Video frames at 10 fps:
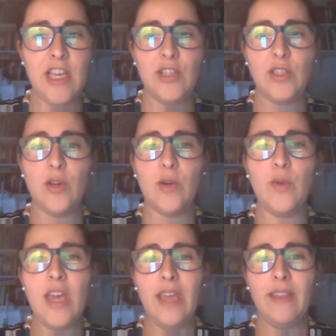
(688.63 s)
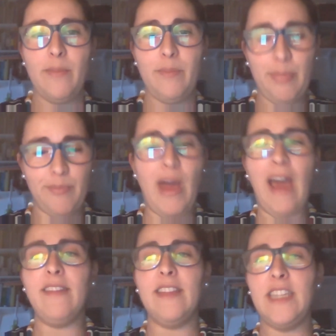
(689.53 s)
So the
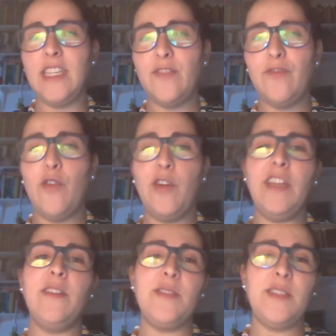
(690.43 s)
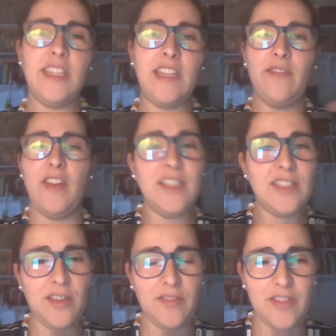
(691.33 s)
island is 4 years in
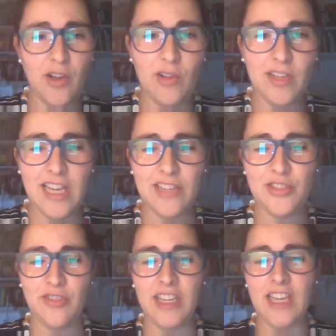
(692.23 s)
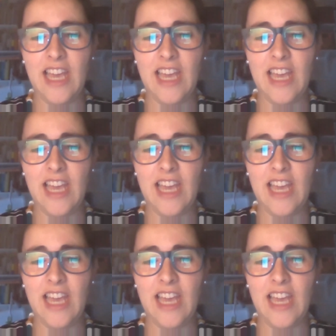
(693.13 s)
advance of the whole country,